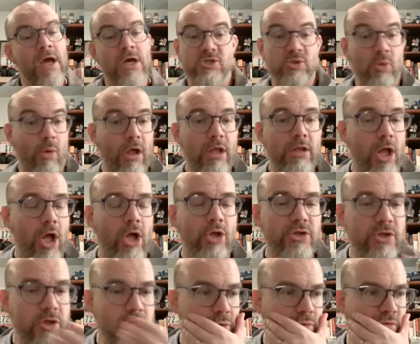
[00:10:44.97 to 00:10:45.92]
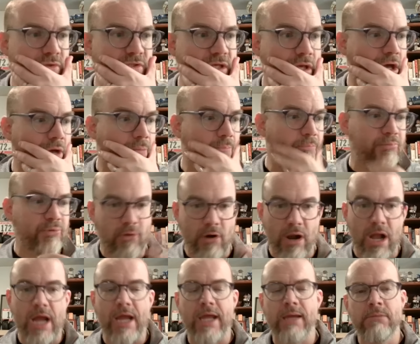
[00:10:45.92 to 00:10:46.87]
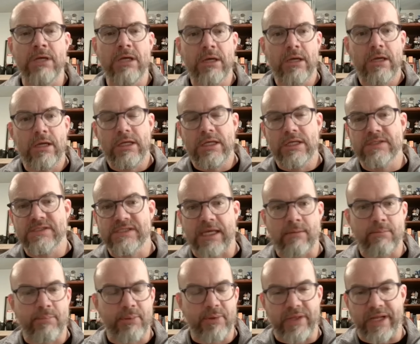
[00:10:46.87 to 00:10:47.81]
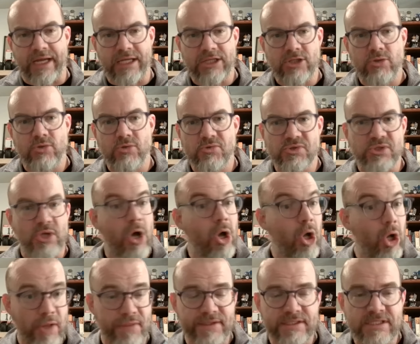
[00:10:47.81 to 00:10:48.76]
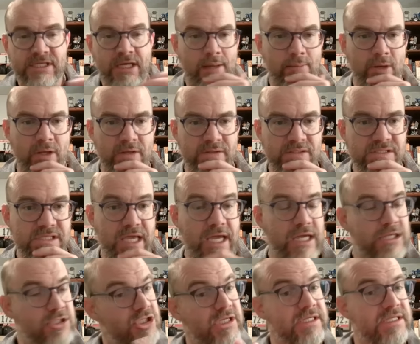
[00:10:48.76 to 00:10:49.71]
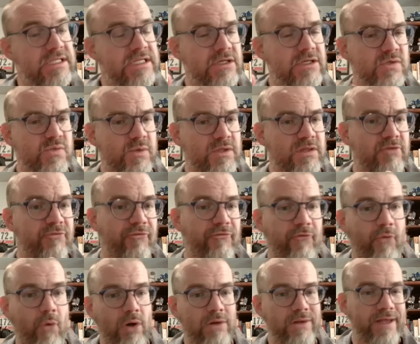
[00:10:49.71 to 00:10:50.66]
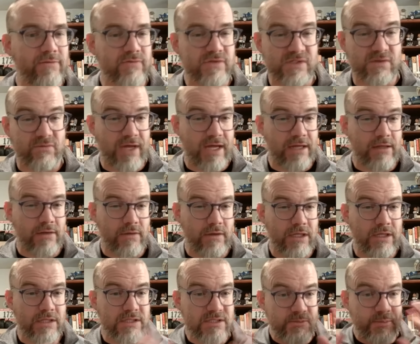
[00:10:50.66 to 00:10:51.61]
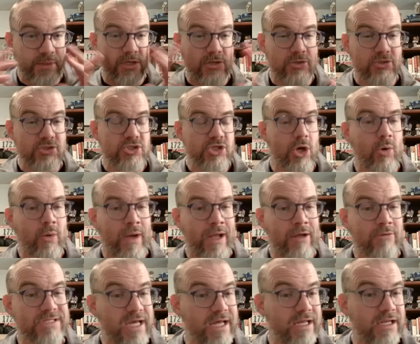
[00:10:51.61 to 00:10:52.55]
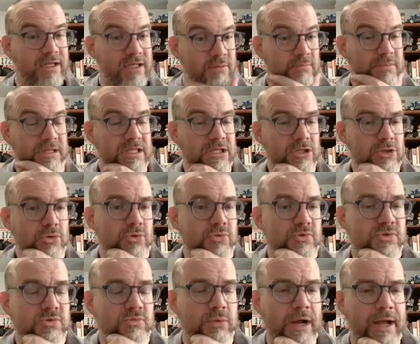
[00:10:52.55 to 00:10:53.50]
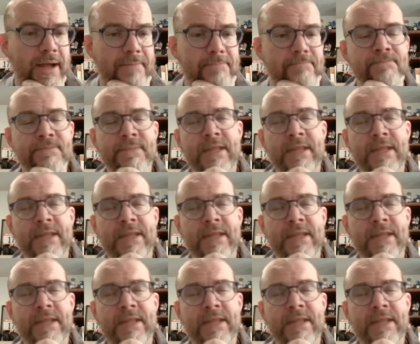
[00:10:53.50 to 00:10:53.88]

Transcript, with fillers: So I'll, I'll use a prime example that I use all the time on stage. And it deals with the four levels of analytics, but it'll show how data can be used, right?